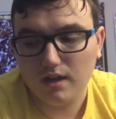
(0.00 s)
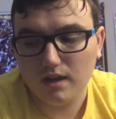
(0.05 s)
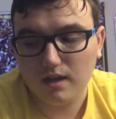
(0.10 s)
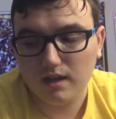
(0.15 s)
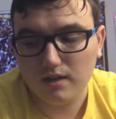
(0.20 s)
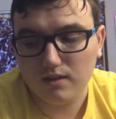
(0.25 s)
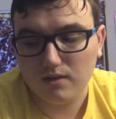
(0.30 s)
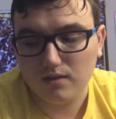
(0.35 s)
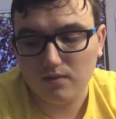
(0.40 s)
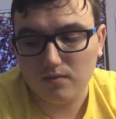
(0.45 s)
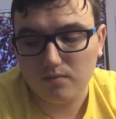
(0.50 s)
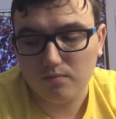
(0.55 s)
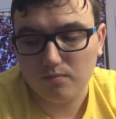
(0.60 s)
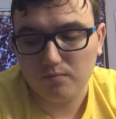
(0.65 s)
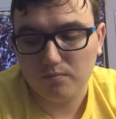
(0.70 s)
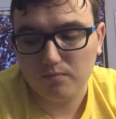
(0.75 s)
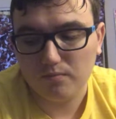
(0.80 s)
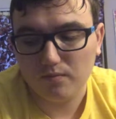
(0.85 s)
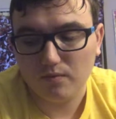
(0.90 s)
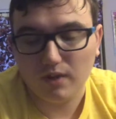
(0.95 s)
I don't know.
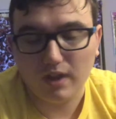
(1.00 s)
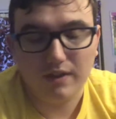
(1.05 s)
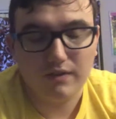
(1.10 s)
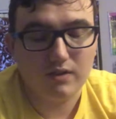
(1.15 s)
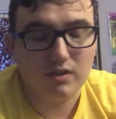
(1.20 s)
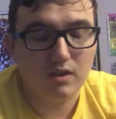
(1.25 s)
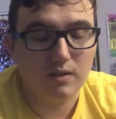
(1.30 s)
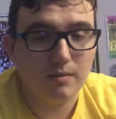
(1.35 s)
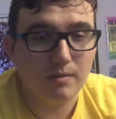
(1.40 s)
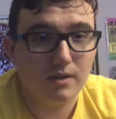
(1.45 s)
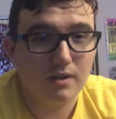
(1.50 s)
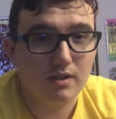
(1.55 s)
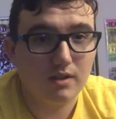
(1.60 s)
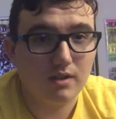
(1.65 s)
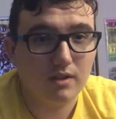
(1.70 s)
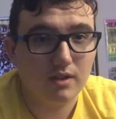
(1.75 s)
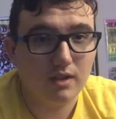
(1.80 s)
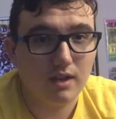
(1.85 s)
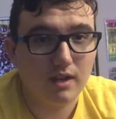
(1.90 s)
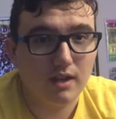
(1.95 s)
Live streaming is
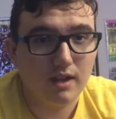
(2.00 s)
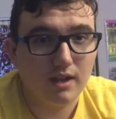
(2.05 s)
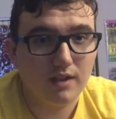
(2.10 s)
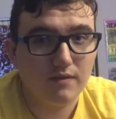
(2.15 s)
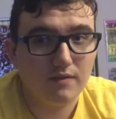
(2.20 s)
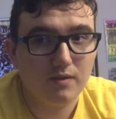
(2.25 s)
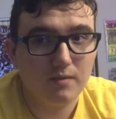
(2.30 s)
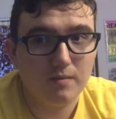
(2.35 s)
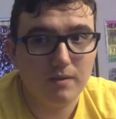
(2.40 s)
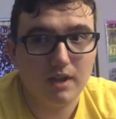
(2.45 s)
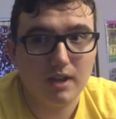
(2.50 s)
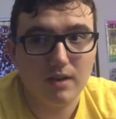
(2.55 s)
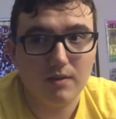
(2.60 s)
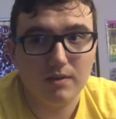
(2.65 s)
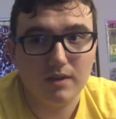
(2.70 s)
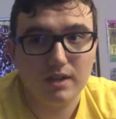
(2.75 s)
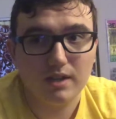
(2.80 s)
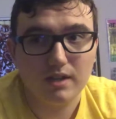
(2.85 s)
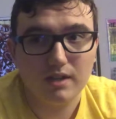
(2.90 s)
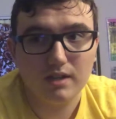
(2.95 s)
just gonna have to be how it
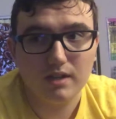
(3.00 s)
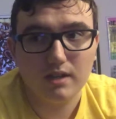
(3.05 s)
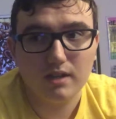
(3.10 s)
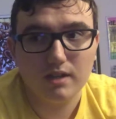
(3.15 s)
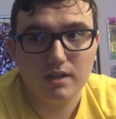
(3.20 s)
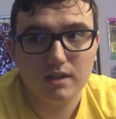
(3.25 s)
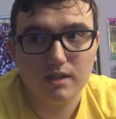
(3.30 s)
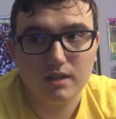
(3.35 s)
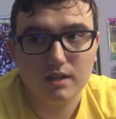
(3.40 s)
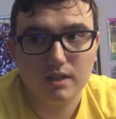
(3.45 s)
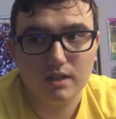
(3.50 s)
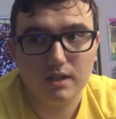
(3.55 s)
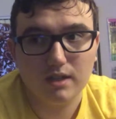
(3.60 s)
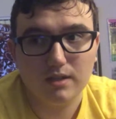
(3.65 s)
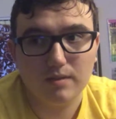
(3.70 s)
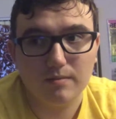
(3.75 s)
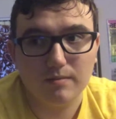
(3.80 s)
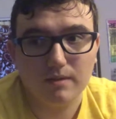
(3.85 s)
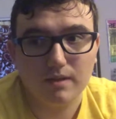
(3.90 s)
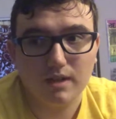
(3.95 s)
is.
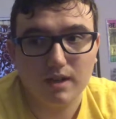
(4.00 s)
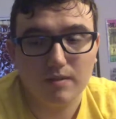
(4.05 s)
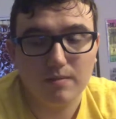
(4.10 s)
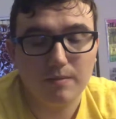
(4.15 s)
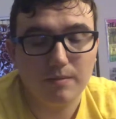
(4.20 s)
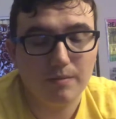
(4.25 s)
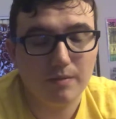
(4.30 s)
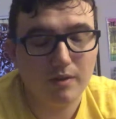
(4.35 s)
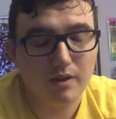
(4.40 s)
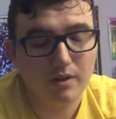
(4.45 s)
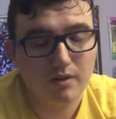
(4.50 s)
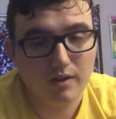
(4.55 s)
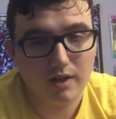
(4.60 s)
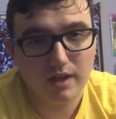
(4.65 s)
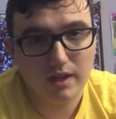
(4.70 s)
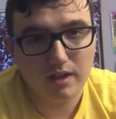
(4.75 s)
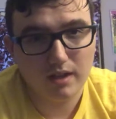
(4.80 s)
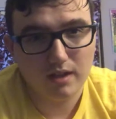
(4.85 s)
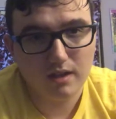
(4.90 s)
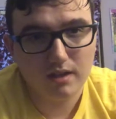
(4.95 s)
It's gonna be pretty
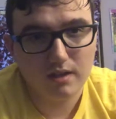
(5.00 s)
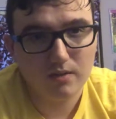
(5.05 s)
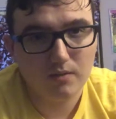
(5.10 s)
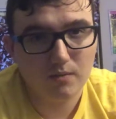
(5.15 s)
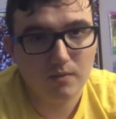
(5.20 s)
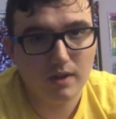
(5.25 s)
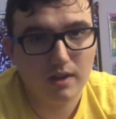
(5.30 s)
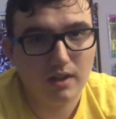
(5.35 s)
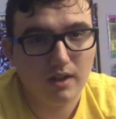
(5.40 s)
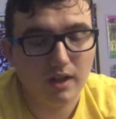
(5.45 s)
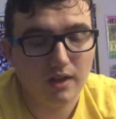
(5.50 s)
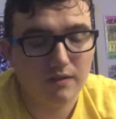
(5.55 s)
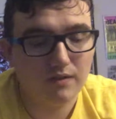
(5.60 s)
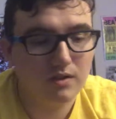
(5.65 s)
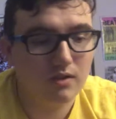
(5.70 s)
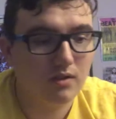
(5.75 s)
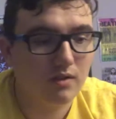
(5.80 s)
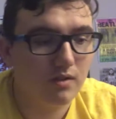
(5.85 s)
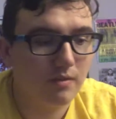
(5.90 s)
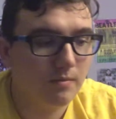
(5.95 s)
late when I live
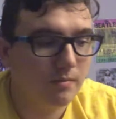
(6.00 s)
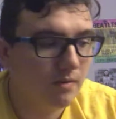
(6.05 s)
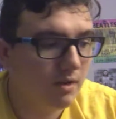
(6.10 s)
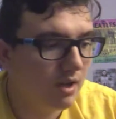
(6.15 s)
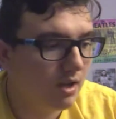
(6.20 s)
stream,